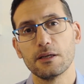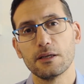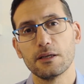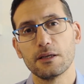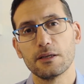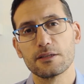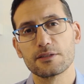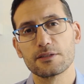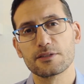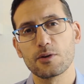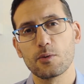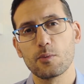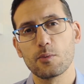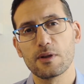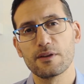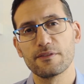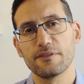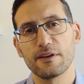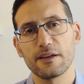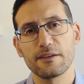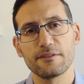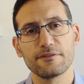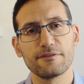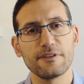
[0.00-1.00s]
So if
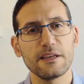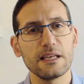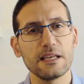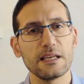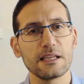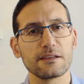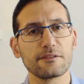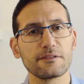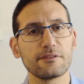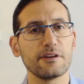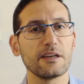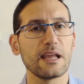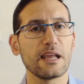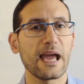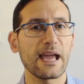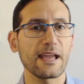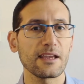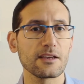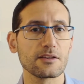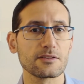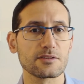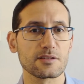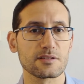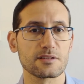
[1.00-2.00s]
I'm feeling very
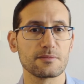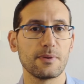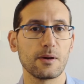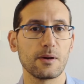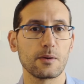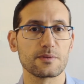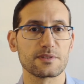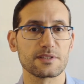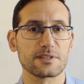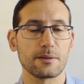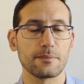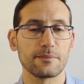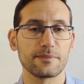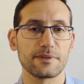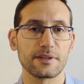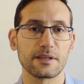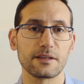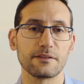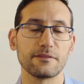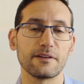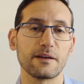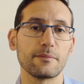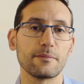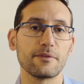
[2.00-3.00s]
anxious about something,
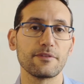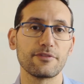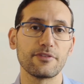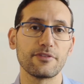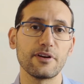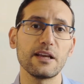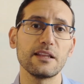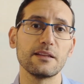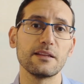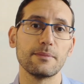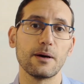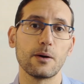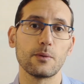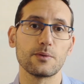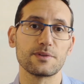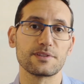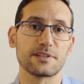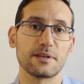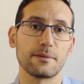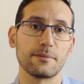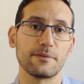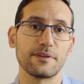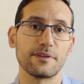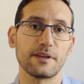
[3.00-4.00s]
if I'm afraid about
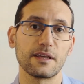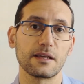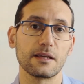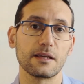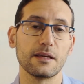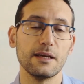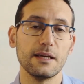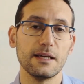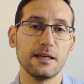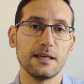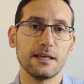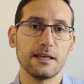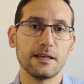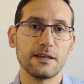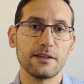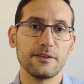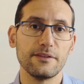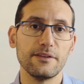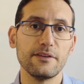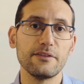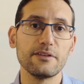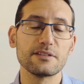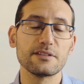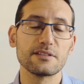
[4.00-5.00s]
something,
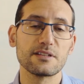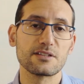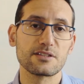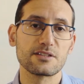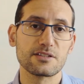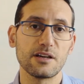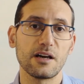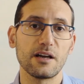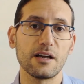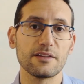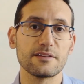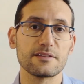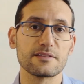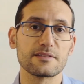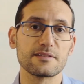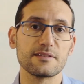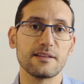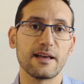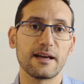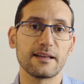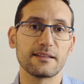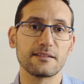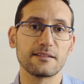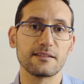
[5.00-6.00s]
there is a chance
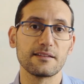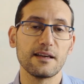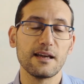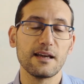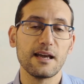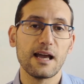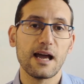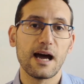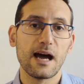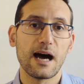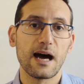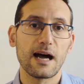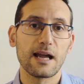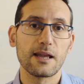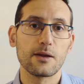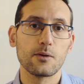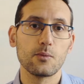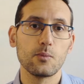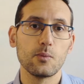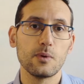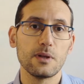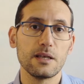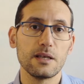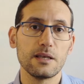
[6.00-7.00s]
that I
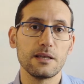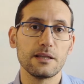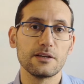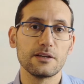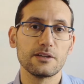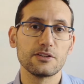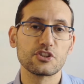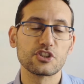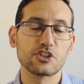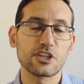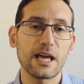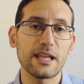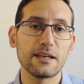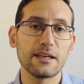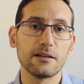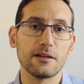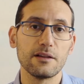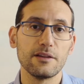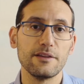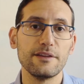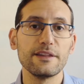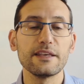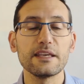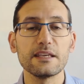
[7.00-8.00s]
will channel
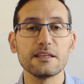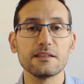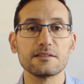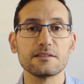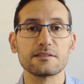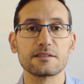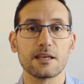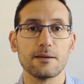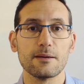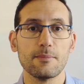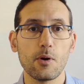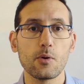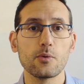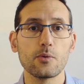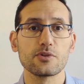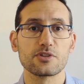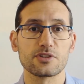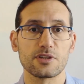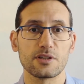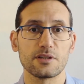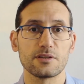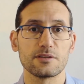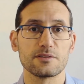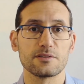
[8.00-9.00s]
these
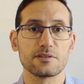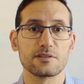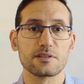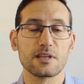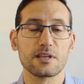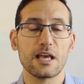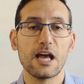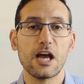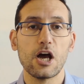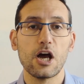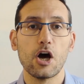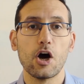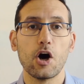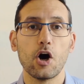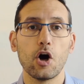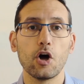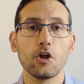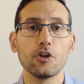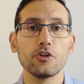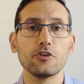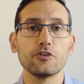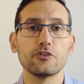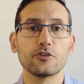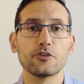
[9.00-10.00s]
emotions
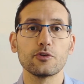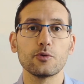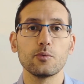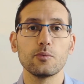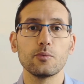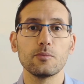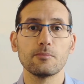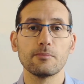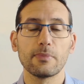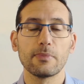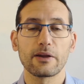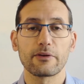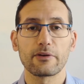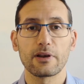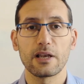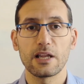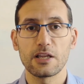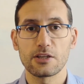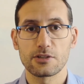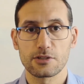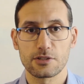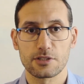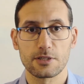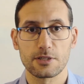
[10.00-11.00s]
onto my
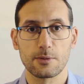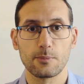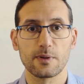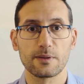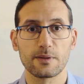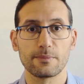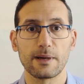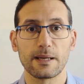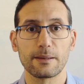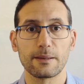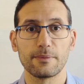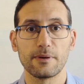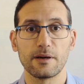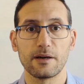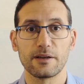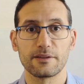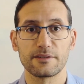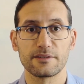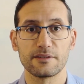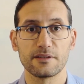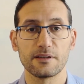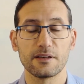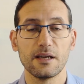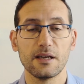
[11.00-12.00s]
relationship with my
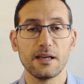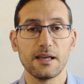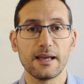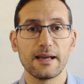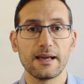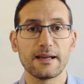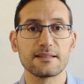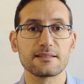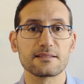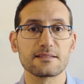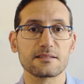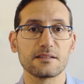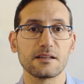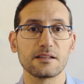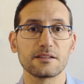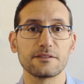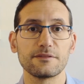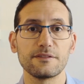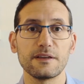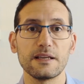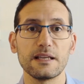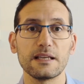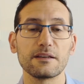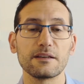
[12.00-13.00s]
partner and start
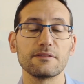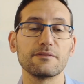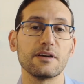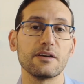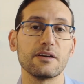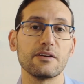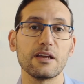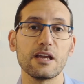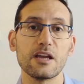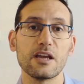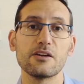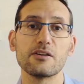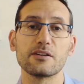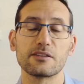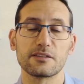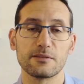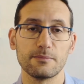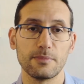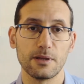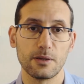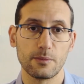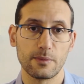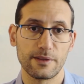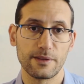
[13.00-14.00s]
feeling very
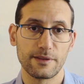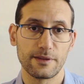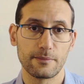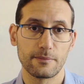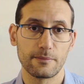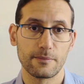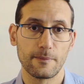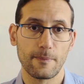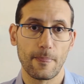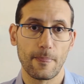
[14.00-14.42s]
irritable with them.